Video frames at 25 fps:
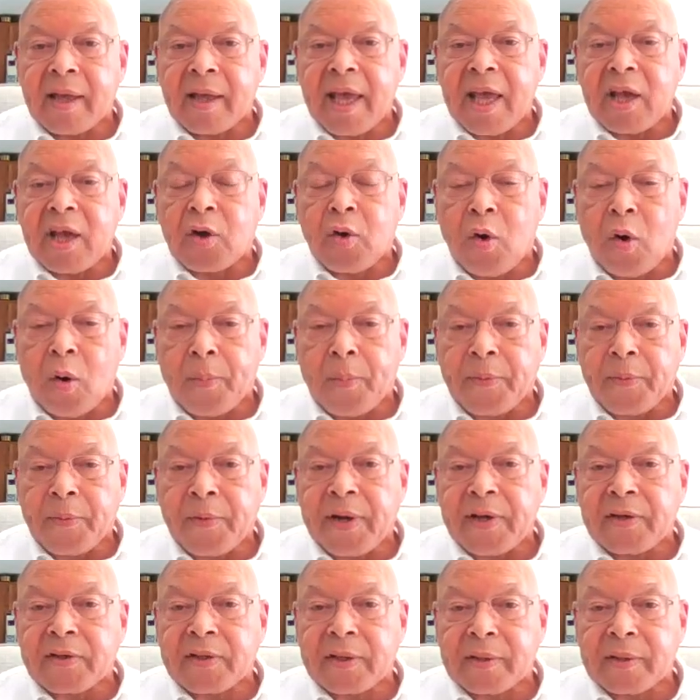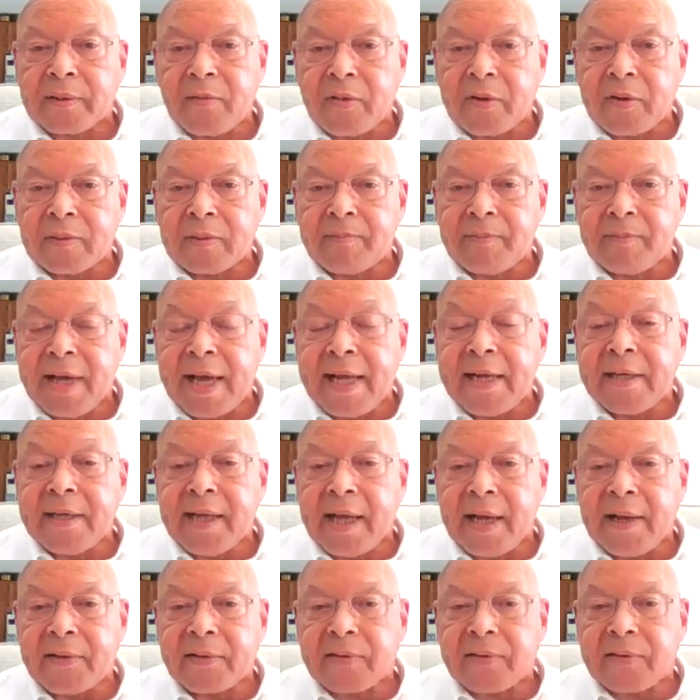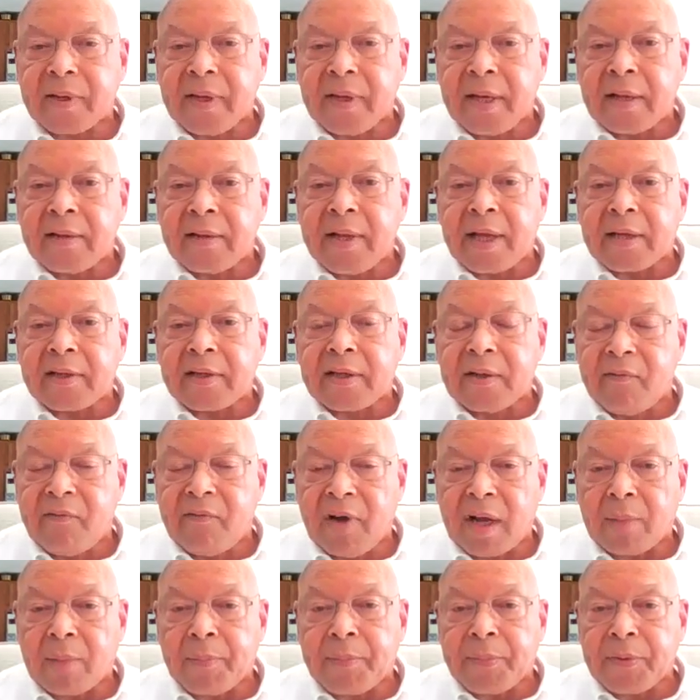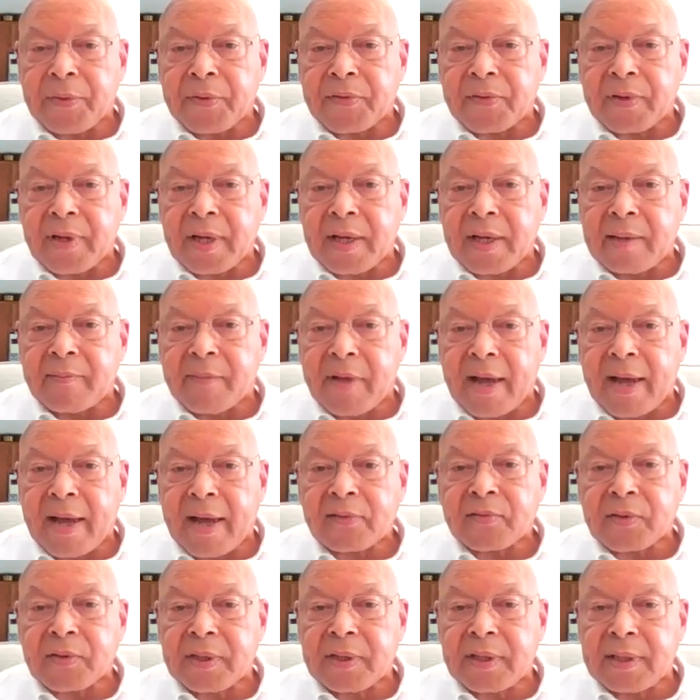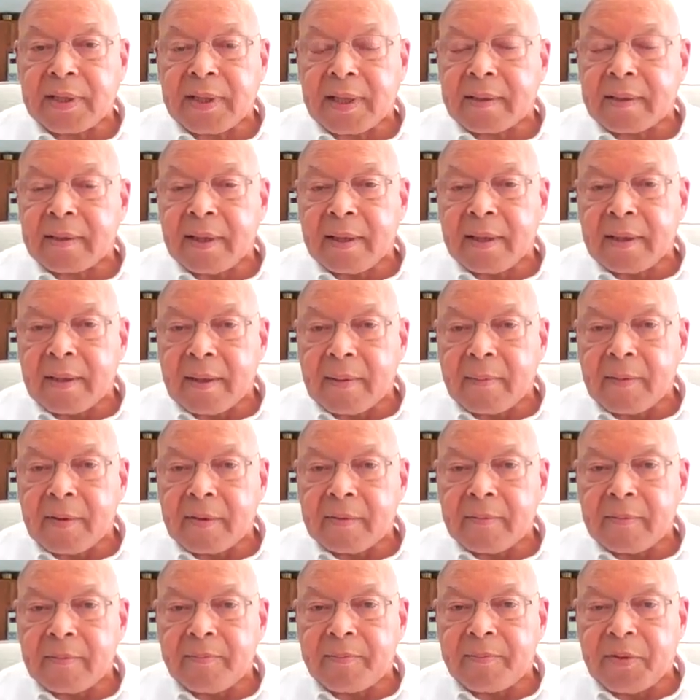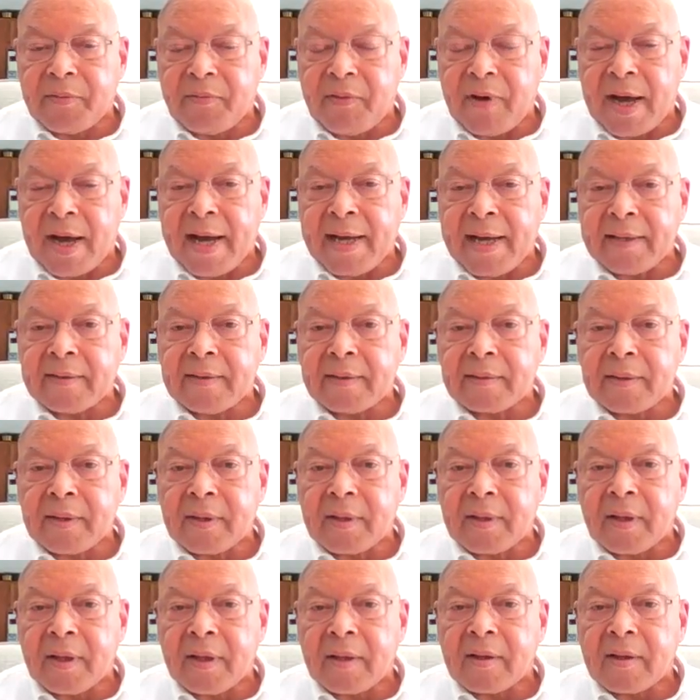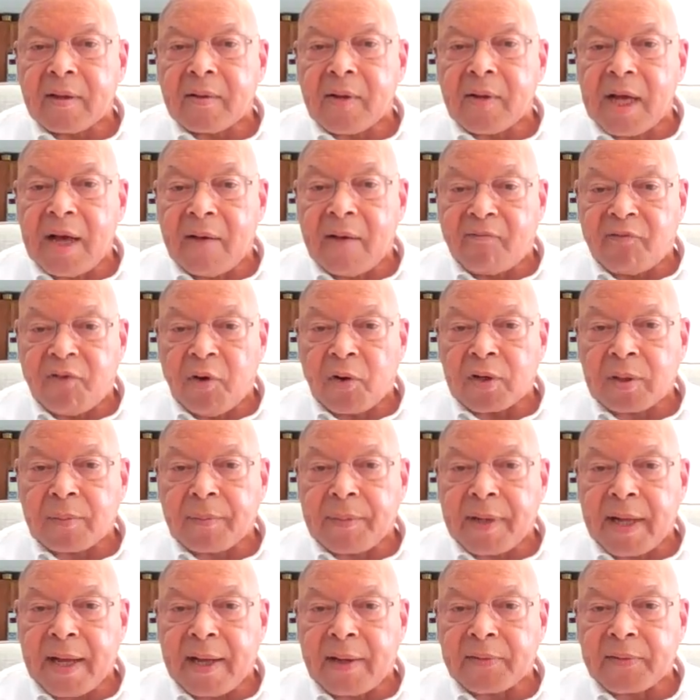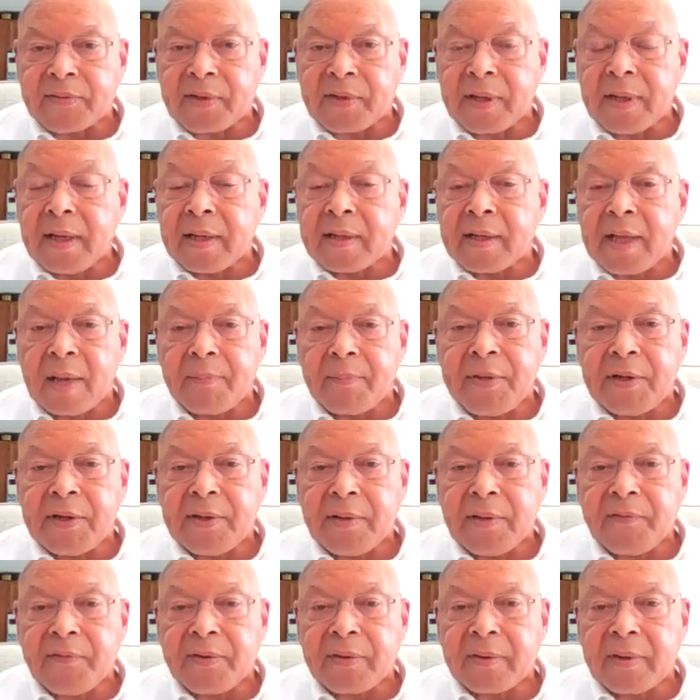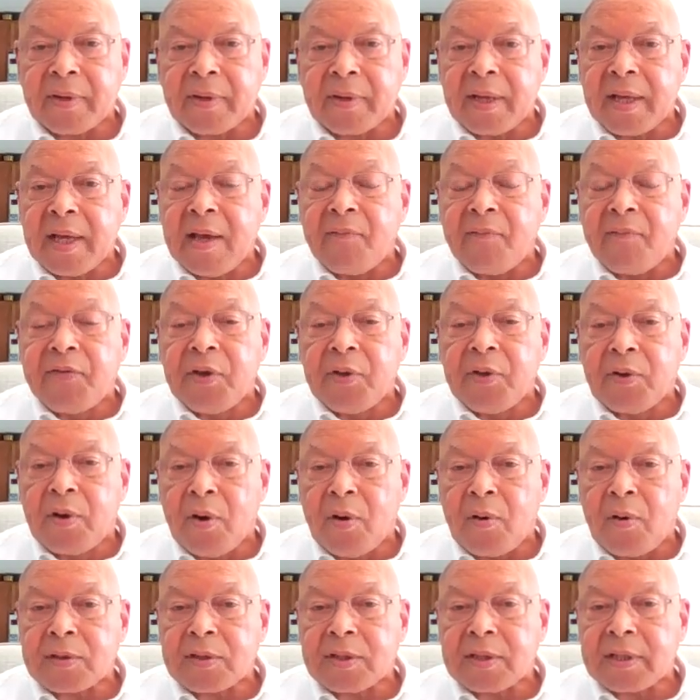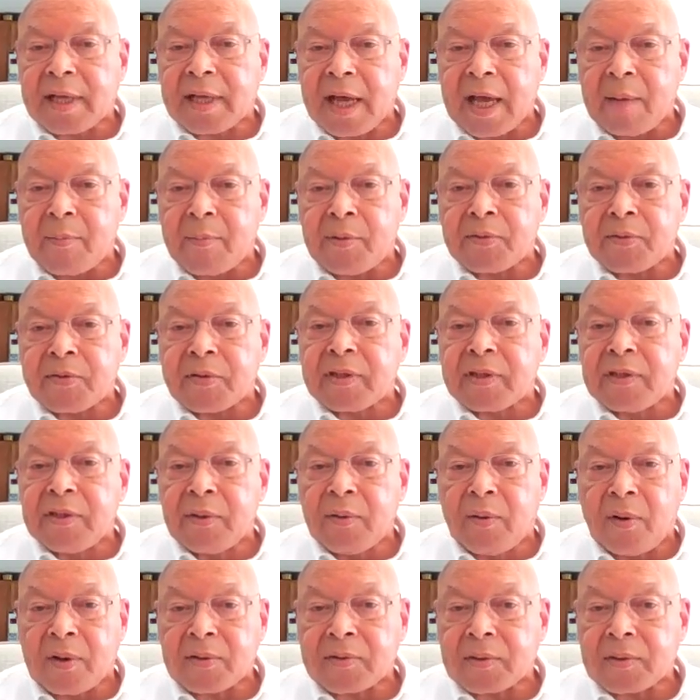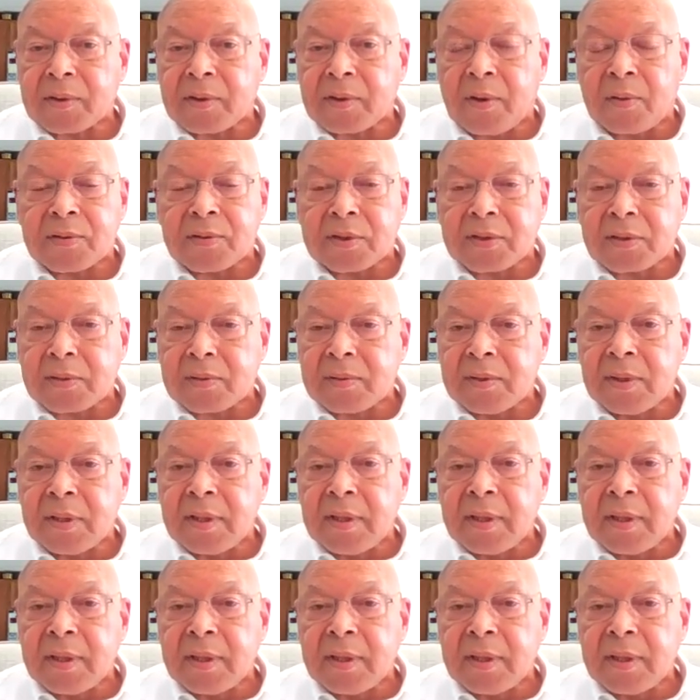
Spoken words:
incorporates and mandates that developers actually provide affordable housing, that'd be different. If you go to Gables and you also go to